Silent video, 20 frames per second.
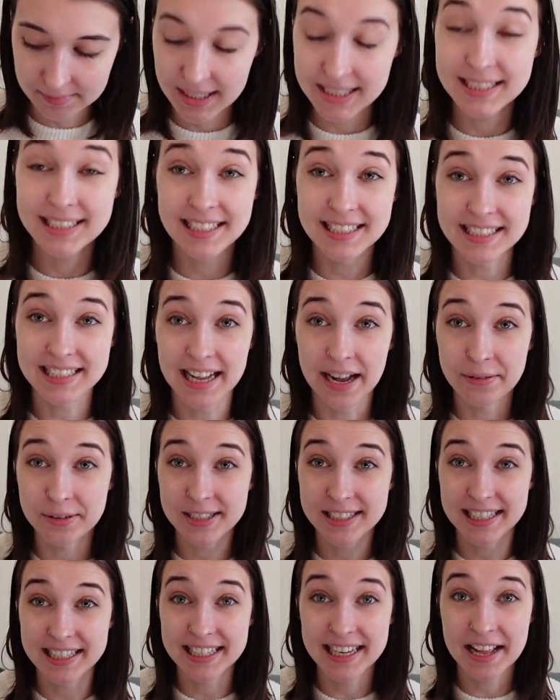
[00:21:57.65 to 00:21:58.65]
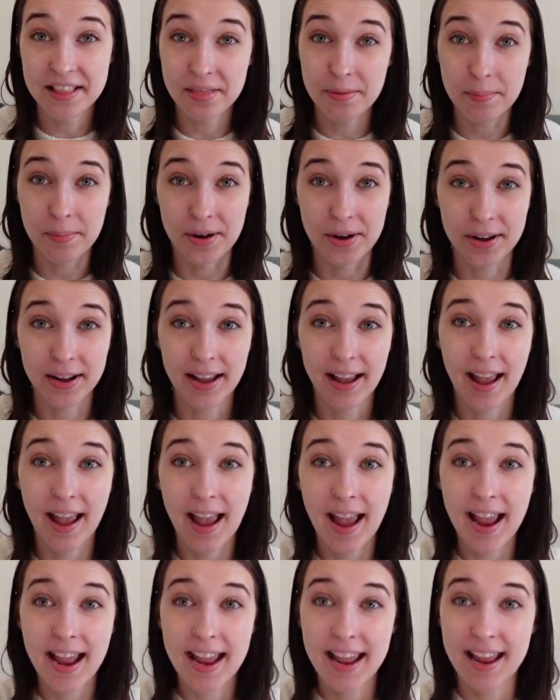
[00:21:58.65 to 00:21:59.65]
since that was the 10th book,
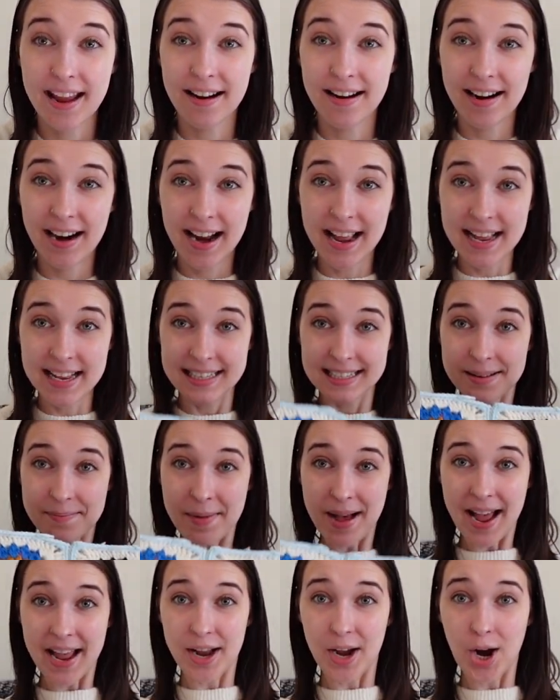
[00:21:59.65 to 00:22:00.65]
here is my